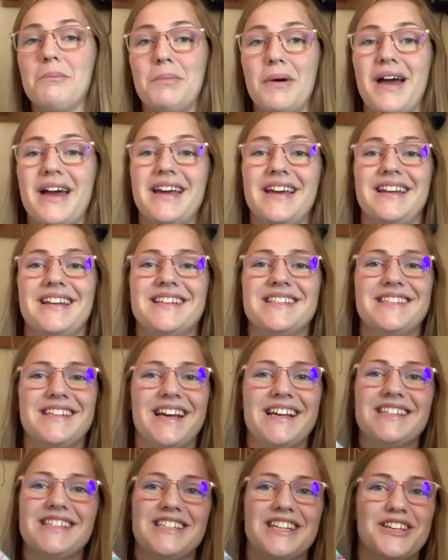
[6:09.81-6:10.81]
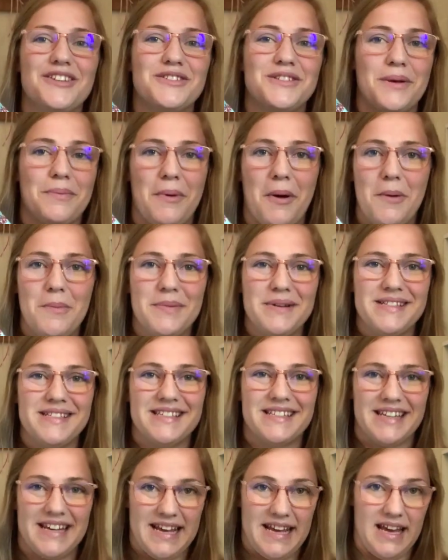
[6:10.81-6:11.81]
but it is nice to use up
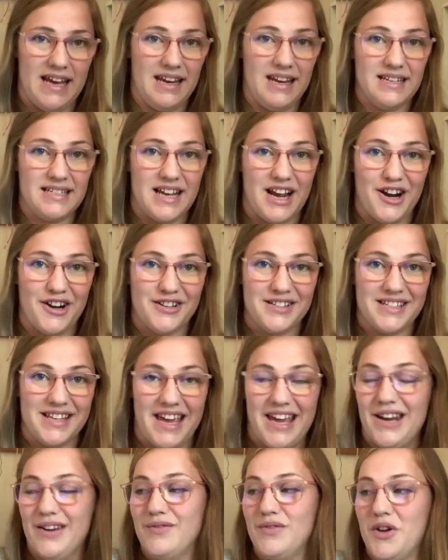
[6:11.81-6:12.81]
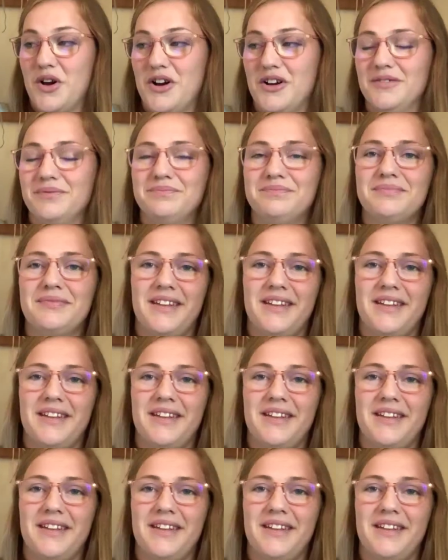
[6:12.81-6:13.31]
almost an entire skein of yarn.